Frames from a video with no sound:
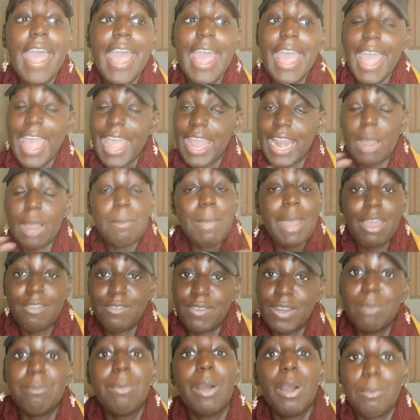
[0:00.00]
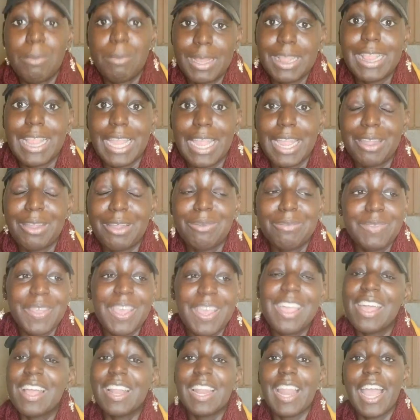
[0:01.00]
and I'm having a moment there.
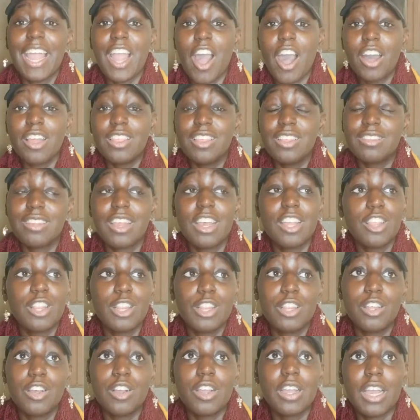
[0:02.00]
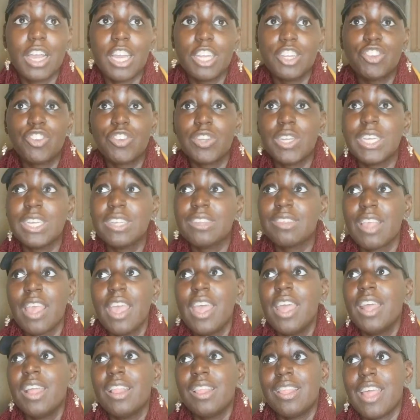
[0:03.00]
Like all these other little countries
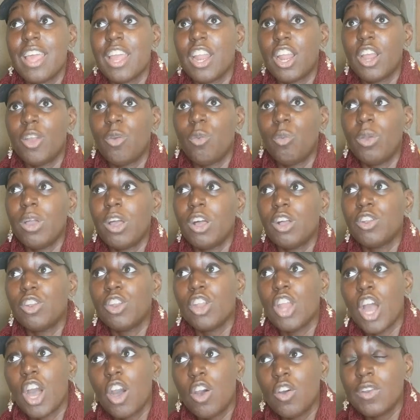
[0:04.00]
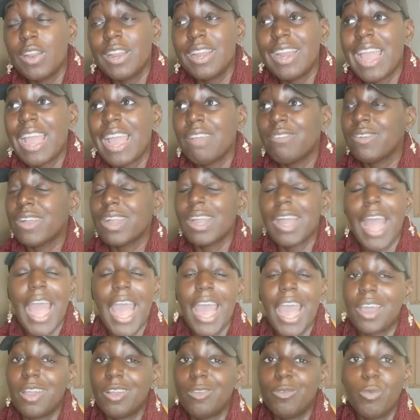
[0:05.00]
that are well known in Africa,
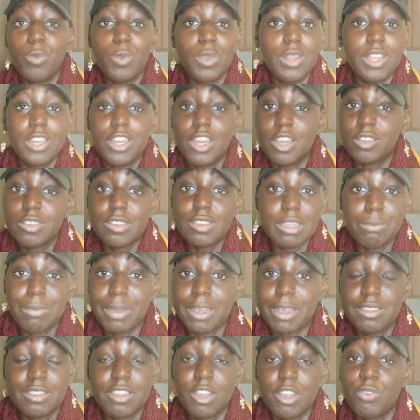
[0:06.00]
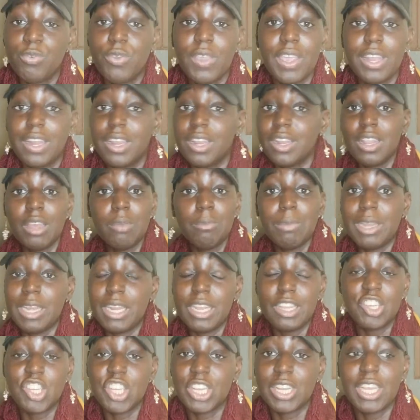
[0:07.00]
I really don't see myself hitting them
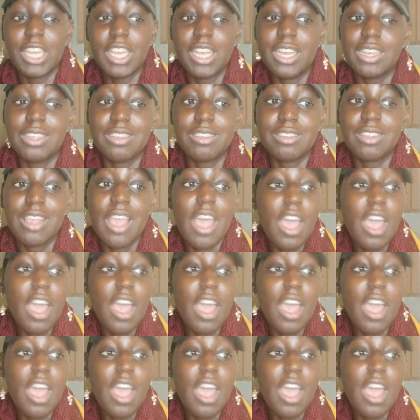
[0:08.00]
initially, because